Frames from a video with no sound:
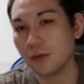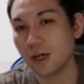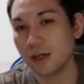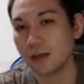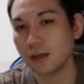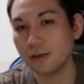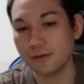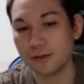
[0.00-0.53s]

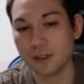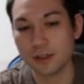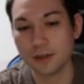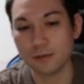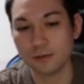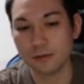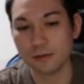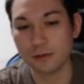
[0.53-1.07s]
If
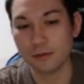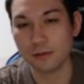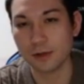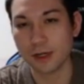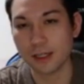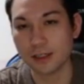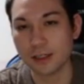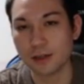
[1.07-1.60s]

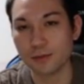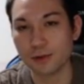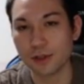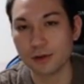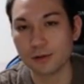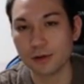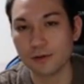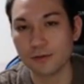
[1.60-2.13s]
white
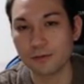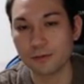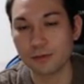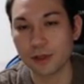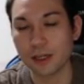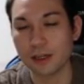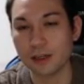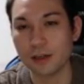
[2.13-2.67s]
simply would have
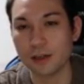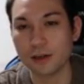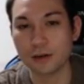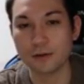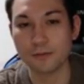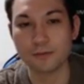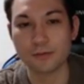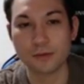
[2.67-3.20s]
played
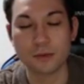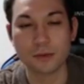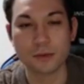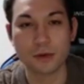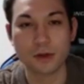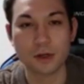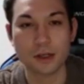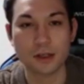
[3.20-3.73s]
here,
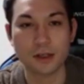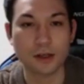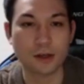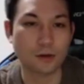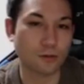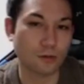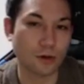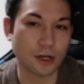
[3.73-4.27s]
I
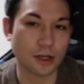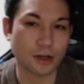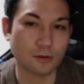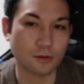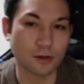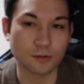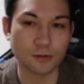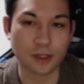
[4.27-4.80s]
think
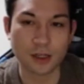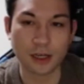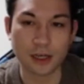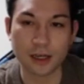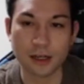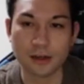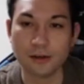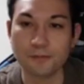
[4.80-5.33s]
white would have been
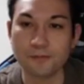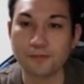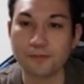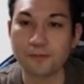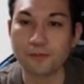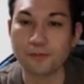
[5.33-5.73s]
ahead.